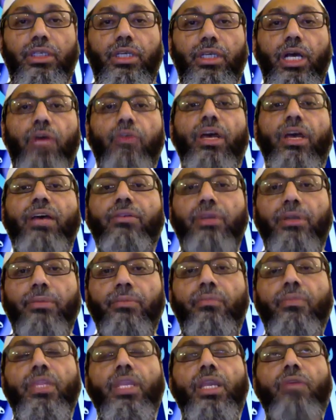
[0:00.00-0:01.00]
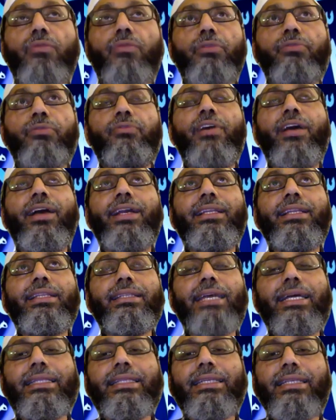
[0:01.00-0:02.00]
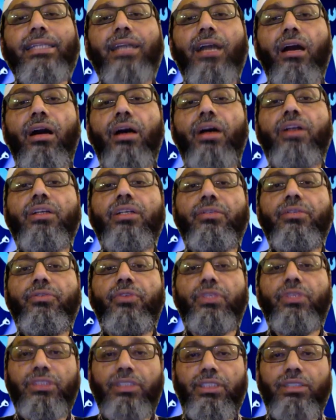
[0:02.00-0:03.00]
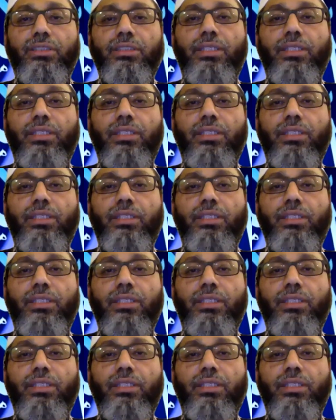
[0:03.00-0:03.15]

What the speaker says: However, we'll find that there are differences.